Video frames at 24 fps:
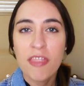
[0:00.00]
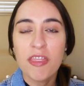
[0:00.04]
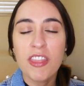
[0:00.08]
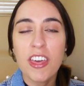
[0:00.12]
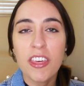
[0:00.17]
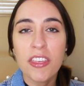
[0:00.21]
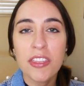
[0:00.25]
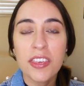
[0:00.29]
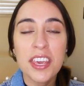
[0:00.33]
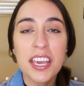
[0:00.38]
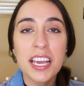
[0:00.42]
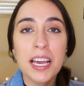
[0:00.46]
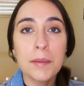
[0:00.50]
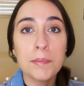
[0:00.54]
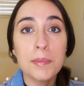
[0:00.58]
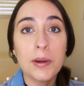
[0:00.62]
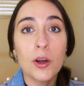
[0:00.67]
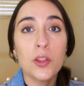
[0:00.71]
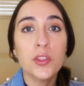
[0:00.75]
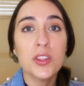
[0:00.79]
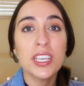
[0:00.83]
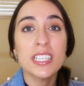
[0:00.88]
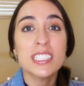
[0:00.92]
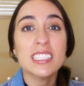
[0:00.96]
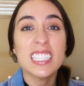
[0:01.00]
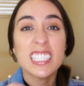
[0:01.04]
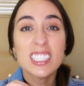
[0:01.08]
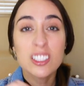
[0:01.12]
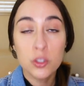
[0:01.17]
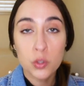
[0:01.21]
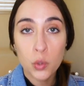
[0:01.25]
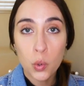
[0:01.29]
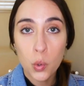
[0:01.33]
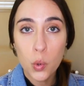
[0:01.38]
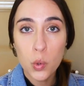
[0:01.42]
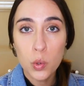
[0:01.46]
The thing about these
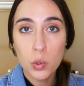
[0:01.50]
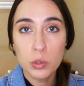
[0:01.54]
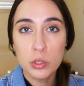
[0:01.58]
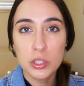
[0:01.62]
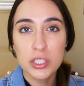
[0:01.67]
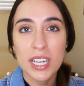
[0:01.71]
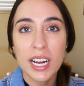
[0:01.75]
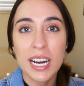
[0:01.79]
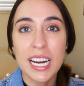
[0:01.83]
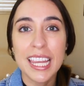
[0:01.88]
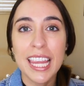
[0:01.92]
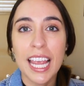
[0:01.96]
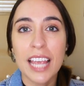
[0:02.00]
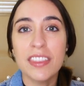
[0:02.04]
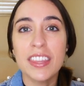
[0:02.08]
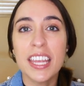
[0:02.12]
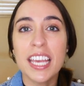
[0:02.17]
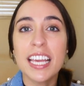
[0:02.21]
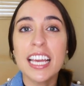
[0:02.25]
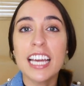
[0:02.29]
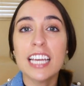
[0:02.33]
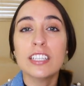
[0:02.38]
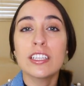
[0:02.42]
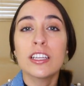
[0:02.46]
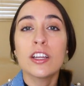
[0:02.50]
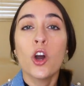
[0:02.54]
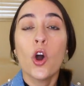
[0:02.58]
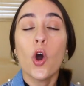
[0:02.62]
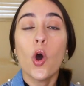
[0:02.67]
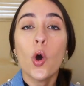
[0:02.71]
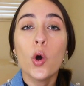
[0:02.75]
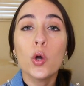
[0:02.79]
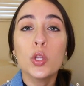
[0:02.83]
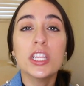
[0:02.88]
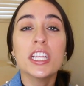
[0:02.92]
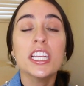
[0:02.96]
schools are that they can
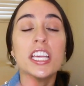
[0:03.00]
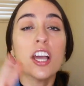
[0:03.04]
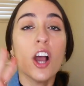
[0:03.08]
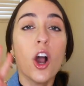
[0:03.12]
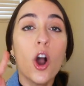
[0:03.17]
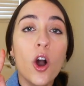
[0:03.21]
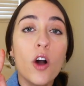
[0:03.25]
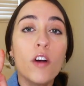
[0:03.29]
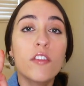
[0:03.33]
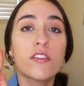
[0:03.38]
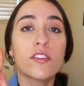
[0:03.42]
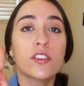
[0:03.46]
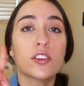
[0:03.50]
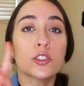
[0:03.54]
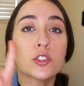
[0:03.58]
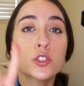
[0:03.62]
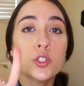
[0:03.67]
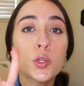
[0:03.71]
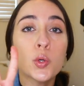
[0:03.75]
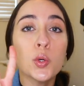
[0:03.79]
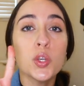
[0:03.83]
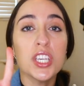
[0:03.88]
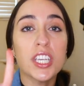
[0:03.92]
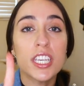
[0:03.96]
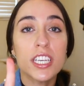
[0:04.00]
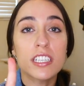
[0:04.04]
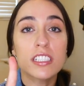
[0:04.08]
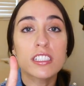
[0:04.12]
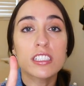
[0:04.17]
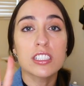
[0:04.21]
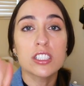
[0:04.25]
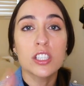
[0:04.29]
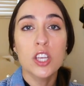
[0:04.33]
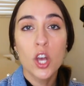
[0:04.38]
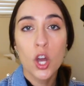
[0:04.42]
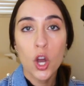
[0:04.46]
only offer 2
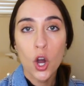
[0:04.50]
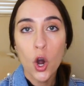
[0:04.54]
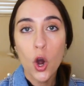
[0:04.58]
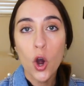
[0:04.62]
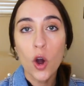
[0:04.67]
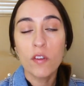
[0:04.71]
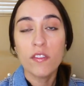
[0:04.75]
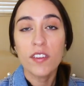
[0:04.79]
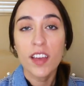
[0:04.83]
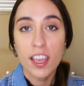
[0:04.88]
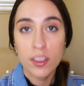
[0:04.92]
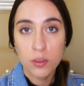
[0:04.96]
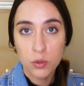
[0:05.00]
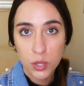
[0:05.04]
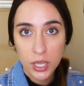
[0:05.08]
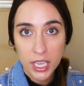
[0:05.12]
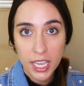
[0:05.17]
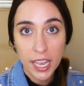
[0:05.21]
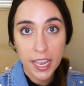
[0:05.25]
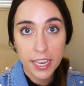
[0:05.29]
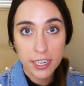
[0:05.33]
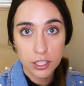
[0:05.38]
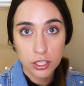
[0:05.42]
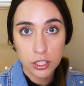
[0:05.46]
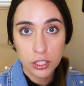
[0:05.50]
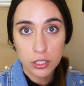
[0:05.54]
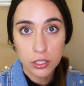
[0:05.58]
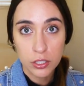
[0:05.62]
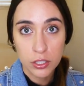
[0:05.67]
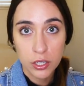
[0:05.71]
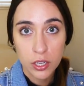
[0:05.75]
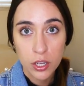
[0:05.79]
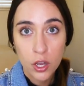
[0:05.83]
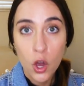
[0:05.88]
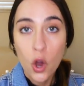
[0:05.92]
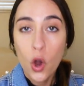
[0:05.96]
years of education.
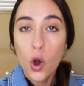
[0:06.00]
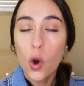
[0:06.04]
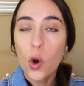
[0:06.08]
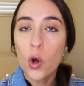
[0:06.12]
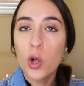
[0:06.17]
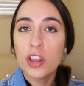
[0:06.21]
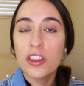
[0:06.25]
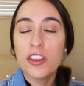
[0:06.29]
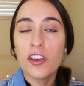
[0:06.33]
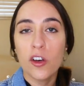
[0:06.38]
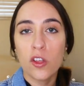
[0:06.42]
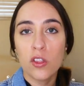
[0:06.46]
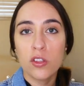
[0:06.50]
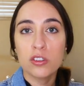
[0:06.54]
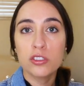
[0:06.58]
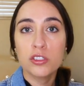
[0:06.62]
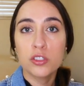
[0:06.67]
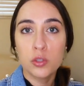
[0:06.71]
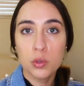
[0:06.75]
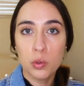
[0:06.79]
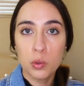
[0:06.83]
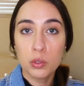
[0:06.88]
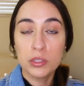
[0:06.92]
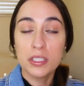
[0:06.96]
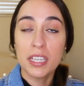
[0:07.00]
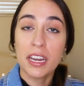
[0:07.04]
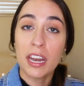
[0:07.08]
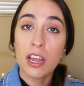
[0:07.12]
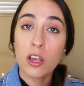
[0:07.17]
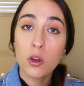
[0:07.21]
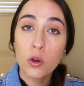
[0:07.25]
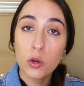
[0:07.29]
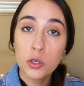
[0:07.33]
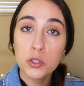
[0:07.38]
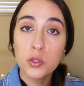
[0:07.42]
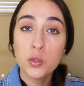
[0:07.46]
All the other schools that
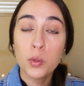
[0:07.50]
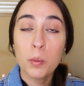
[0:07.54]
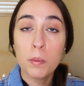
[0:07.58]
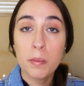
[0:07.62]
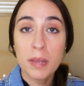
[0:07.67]
I'm going to